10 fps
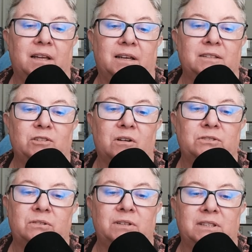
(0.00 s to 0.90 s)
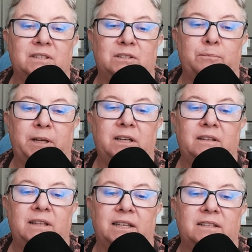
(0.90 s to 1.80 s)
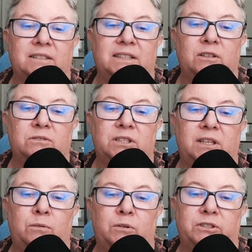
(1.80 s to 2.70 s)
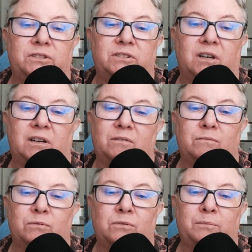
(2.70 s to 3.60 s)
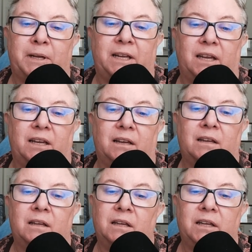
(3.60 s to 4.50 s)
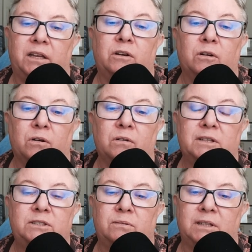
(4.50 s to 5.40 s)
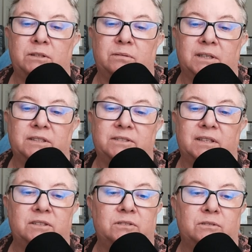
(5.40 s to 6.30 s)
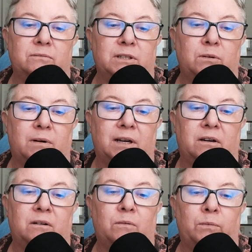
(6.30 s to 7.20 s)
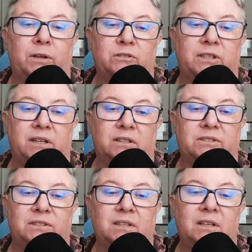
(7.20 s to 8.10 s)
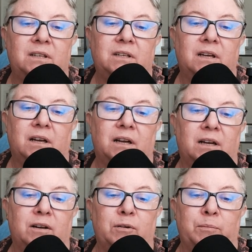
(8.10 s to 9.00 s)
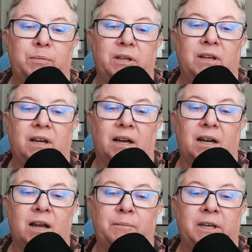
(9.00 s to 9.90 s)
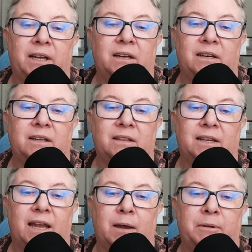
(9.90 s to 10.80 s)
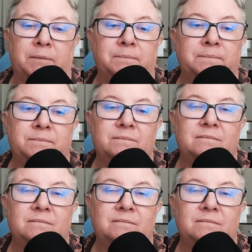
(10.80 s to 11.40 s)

It is also anticipated that the DOT would start rulemaking in early 2026 to require wheelchairs uh, be accommodated in the cabin.